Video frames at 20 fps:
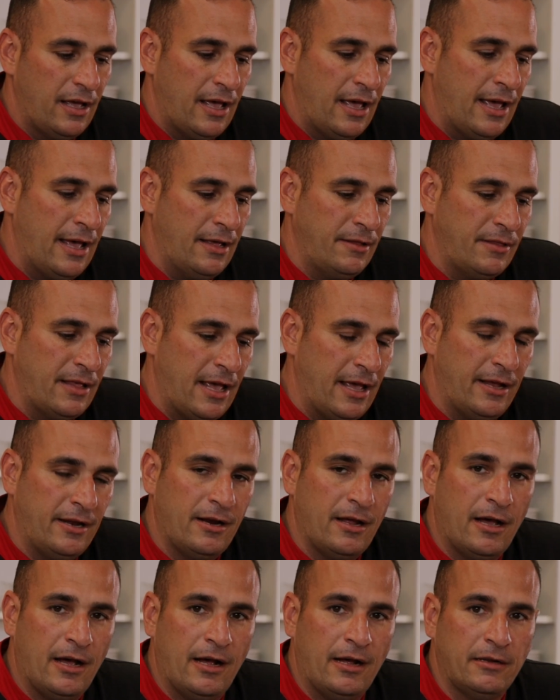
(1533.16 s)
and then
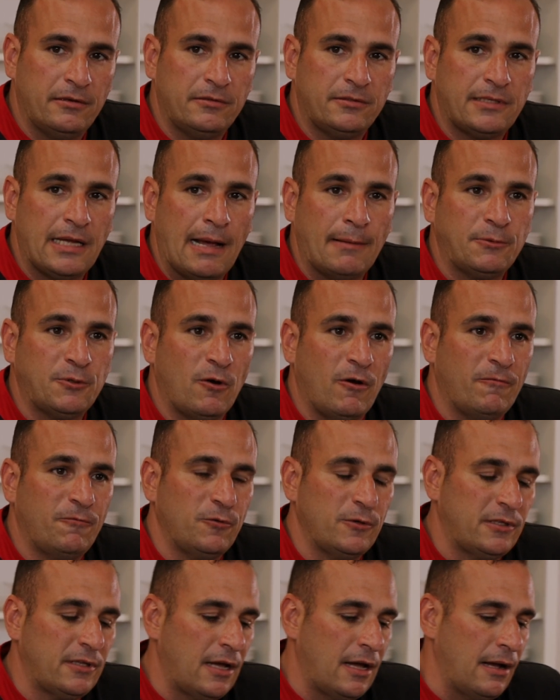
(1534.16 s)
topped
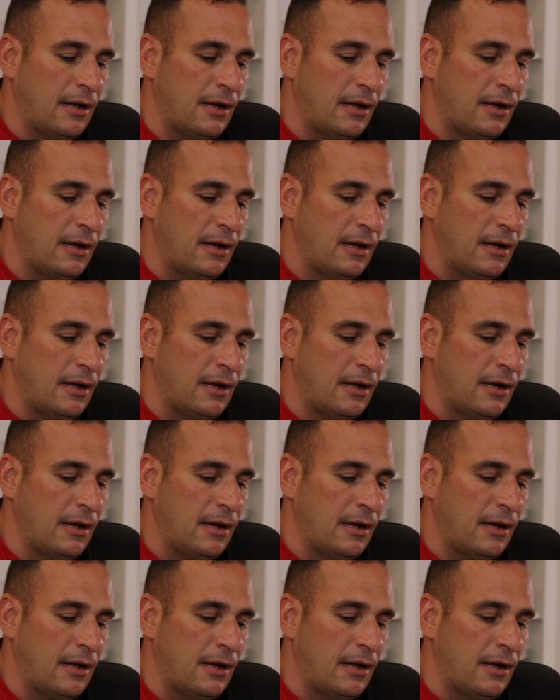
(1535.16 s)
off with